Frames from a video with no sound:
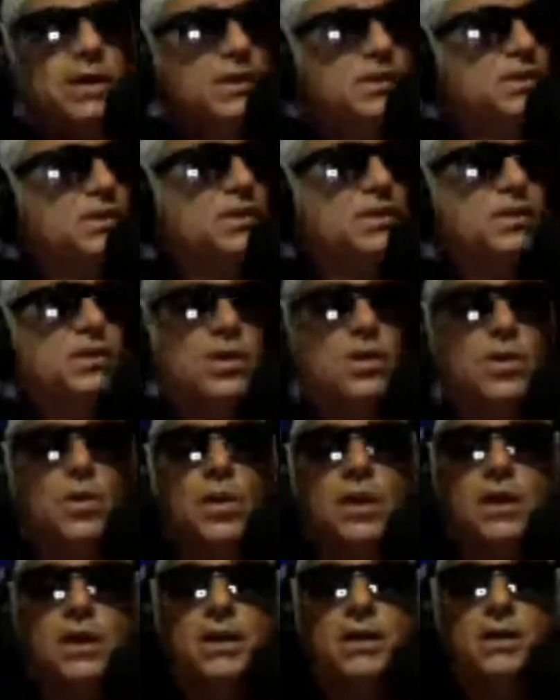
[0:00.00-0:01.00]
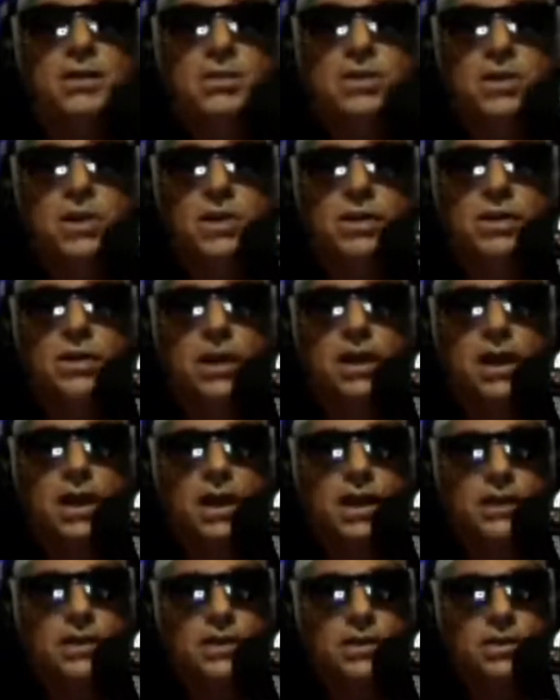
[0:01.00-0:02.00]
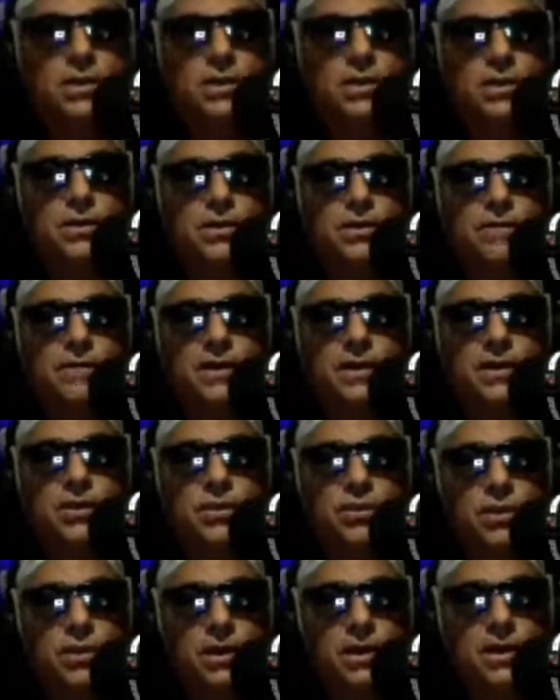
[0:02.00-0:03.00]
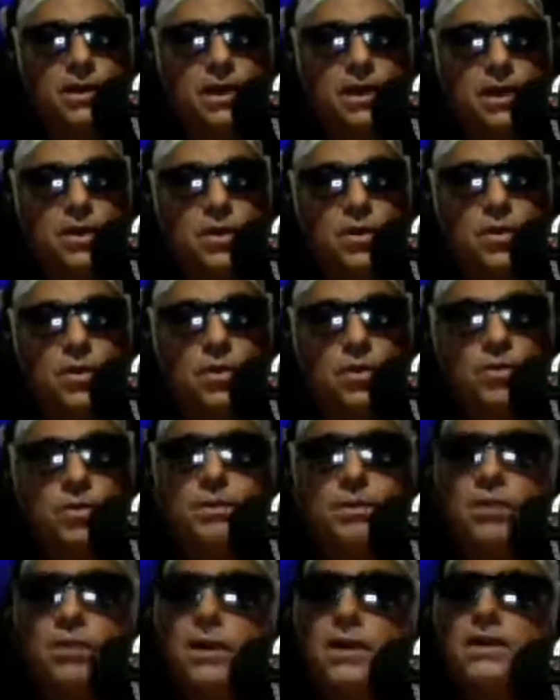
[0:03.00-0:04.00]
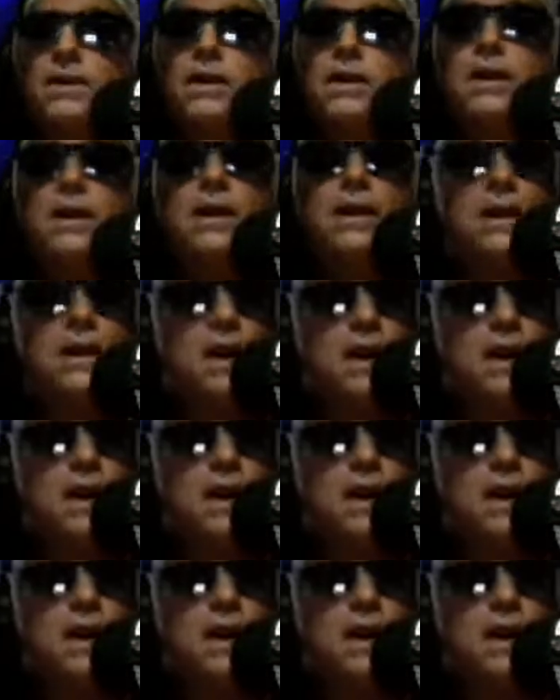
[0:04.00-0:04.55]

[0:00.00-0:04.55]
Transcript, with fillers: it's just a great little show that I like to do. I found really kind of cool. People like to hang